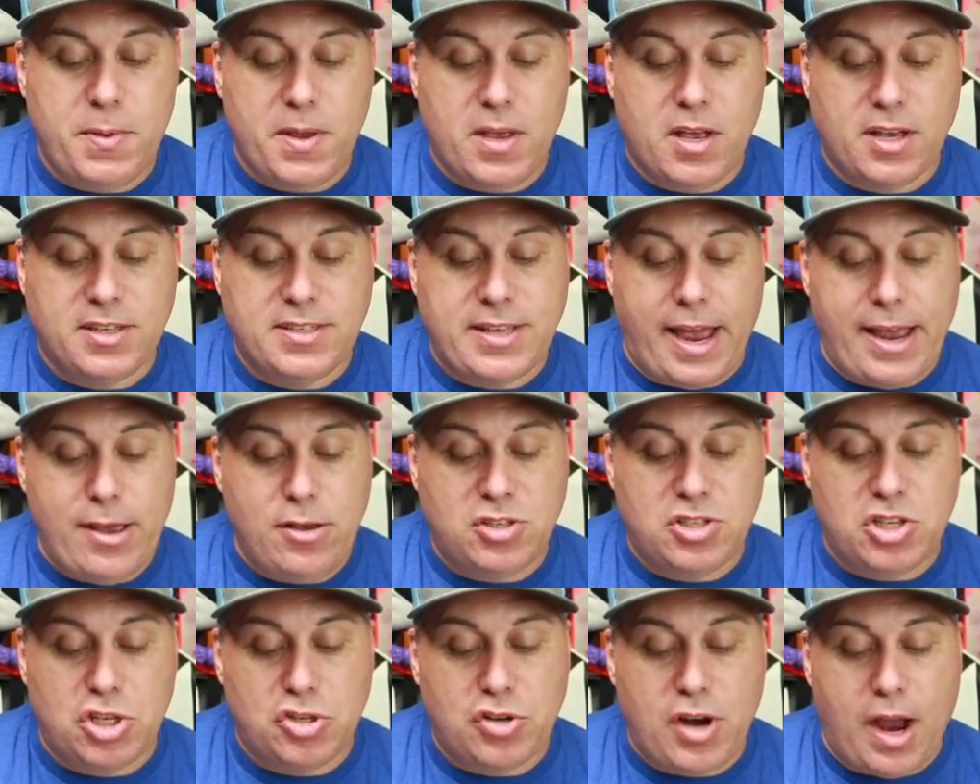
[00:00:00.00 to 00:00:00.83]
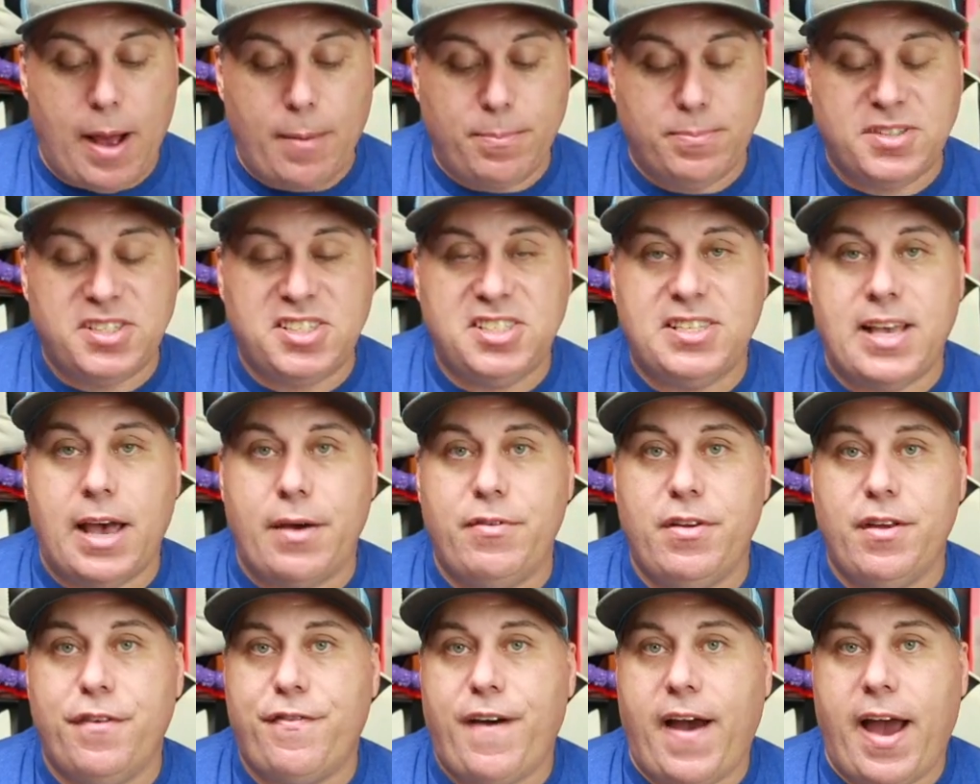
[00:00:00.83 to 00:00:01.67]
because I used to drop
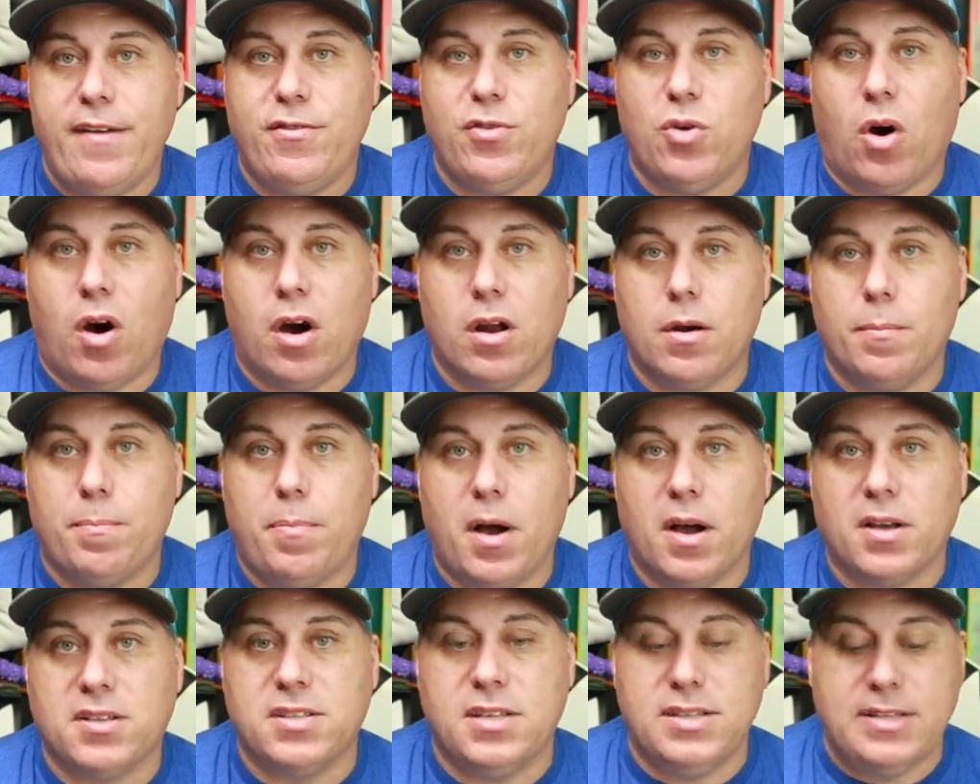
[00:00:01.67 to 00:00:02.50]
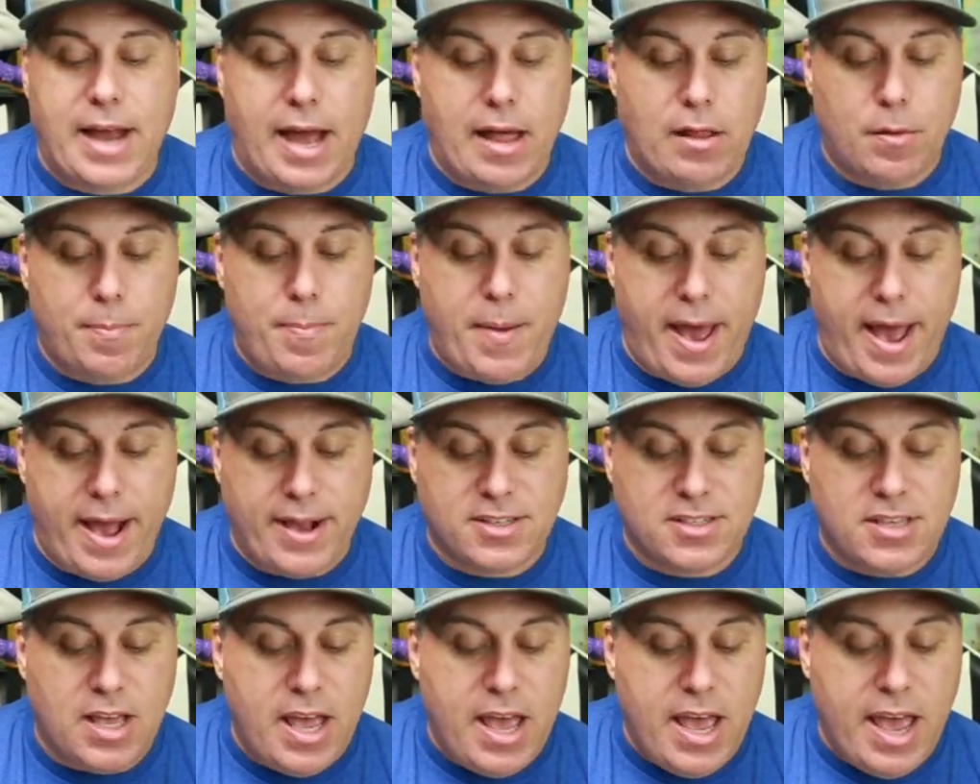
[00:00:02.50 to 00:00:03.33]
75 to 100 bucks in dollar
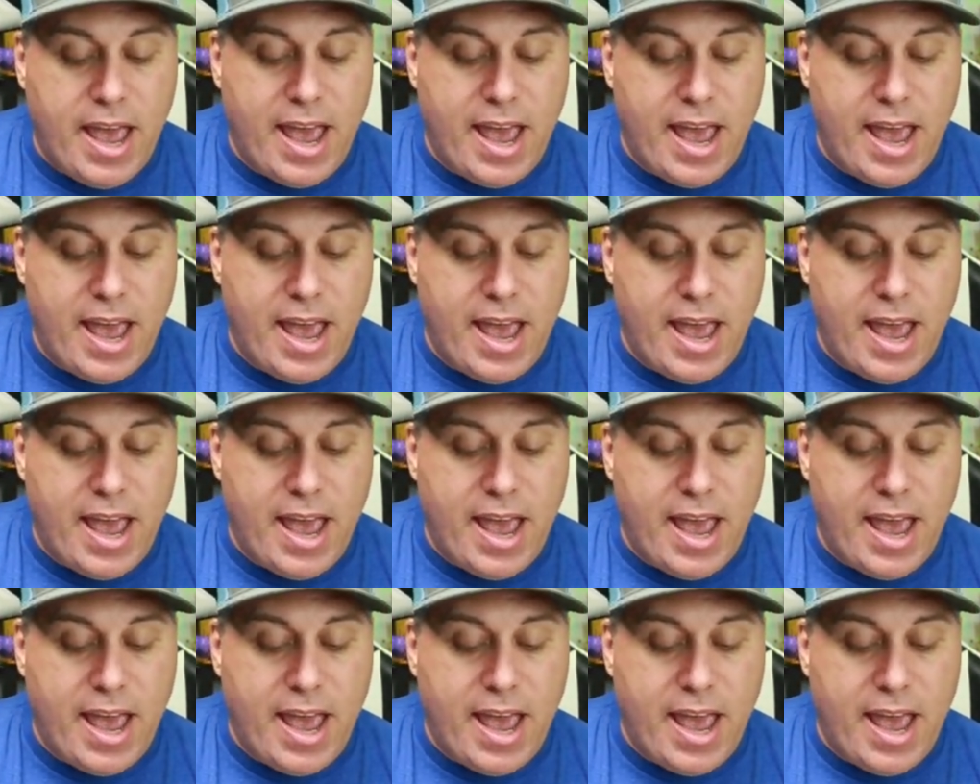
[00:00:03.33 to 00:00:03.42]
packs